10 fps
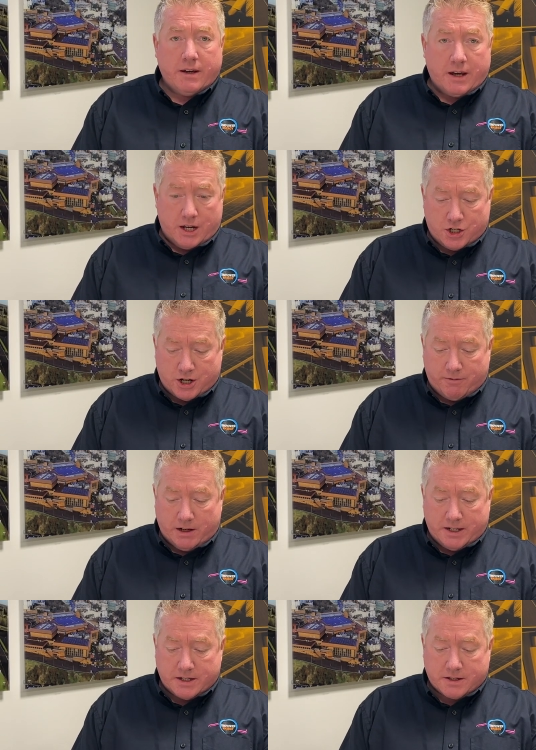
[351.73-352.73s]
and
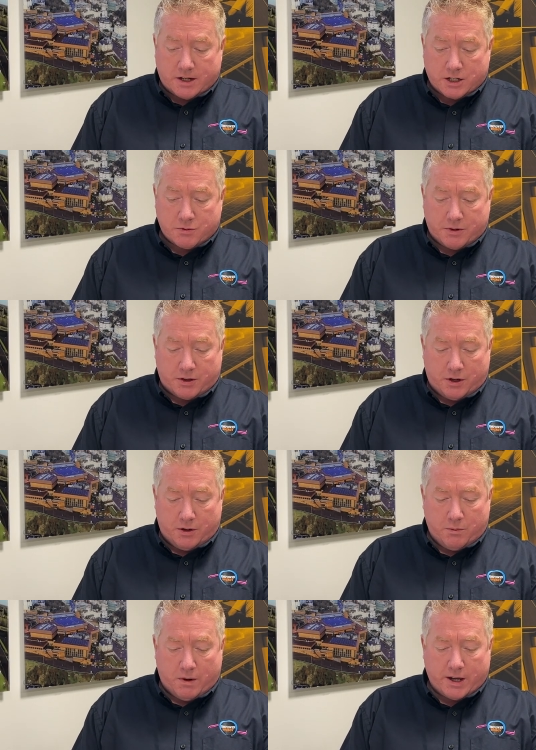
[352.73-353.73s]
generally discuss with
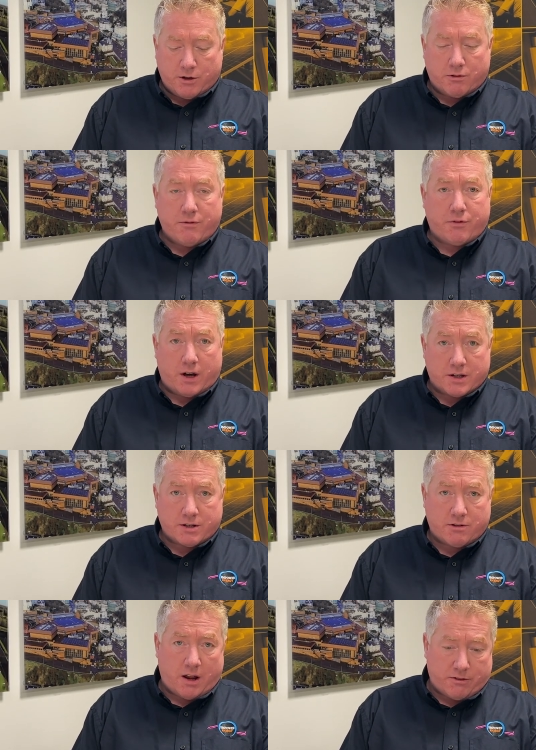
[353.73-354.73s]
you where your
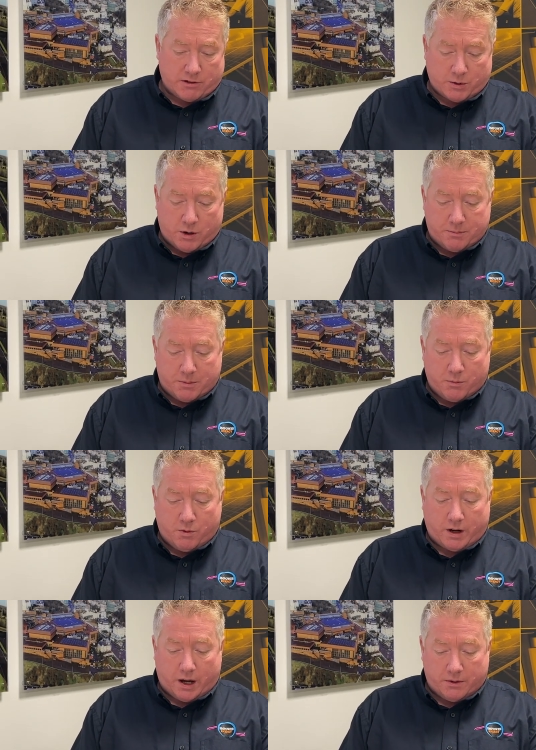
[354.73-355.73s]
inverter and other equipment will
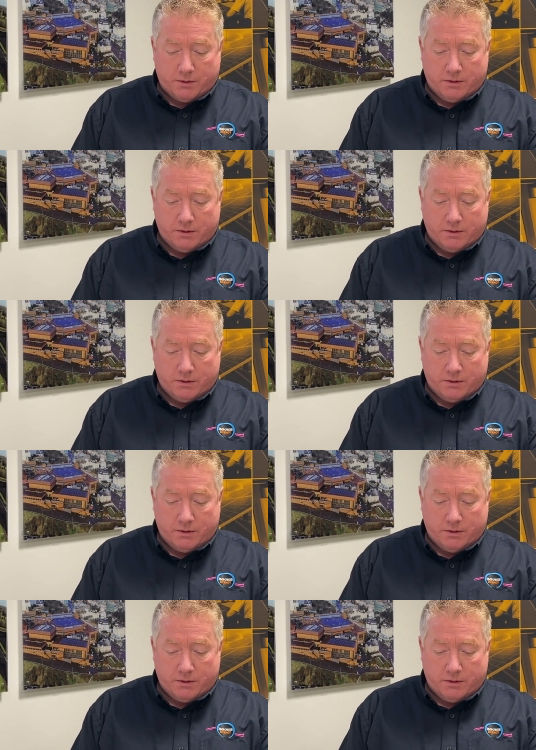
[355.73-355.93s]
go.